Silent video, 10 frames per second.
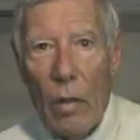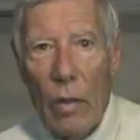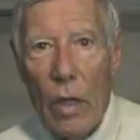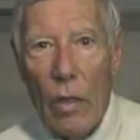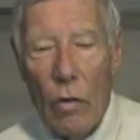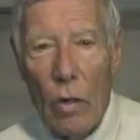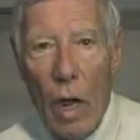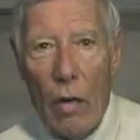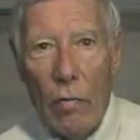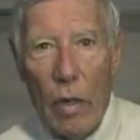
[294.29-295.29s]
then you're
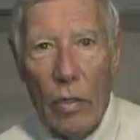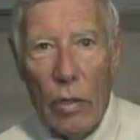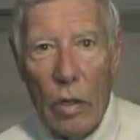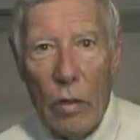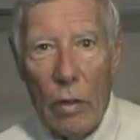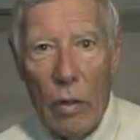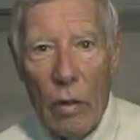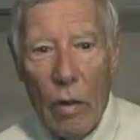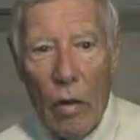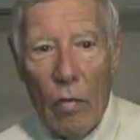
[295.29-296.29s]
not resting
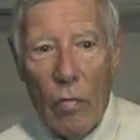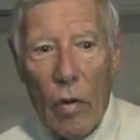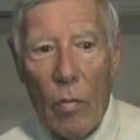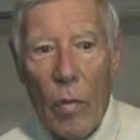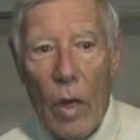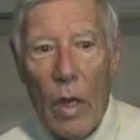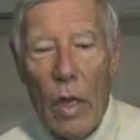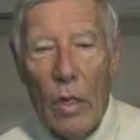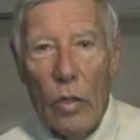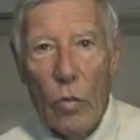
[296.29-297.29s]
from
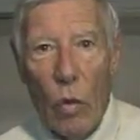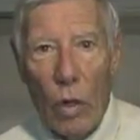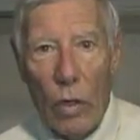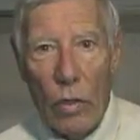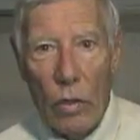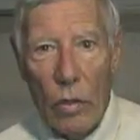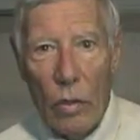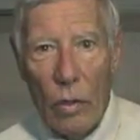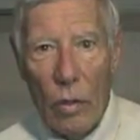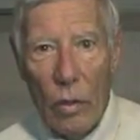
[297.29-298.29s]
his works.
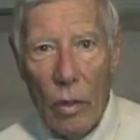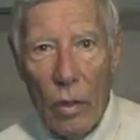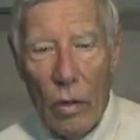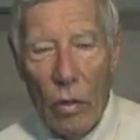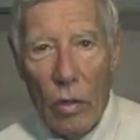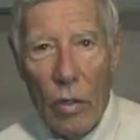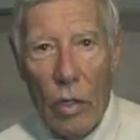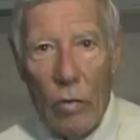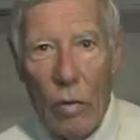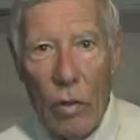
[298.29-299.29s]
You're
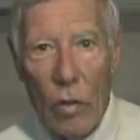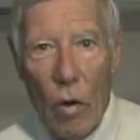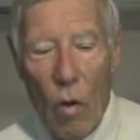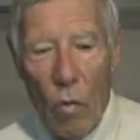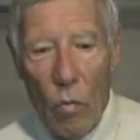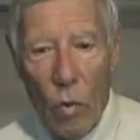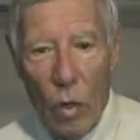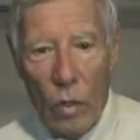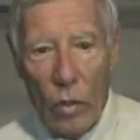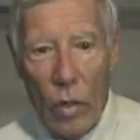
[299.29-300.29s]
continuing your own
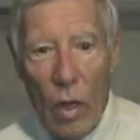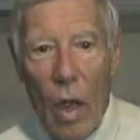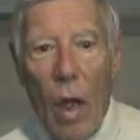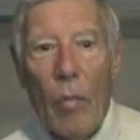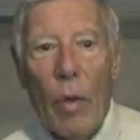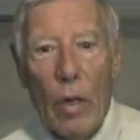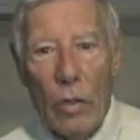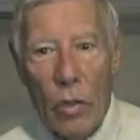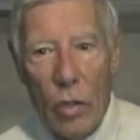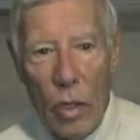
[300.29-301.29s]
works. But
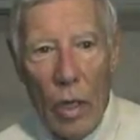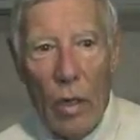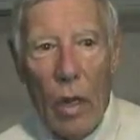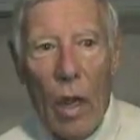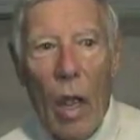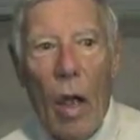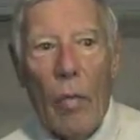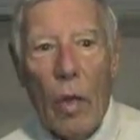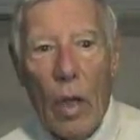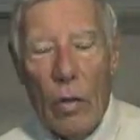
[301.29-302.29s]
as he said,
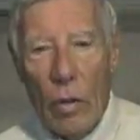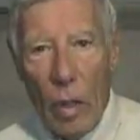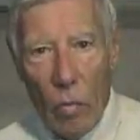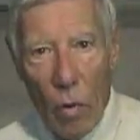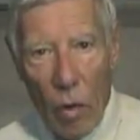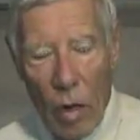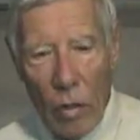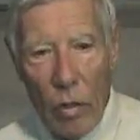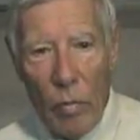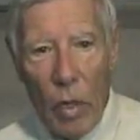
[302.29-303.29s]
they won't
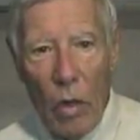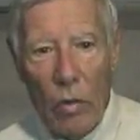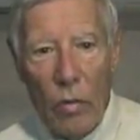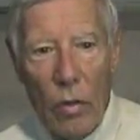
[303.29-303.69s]
enter because of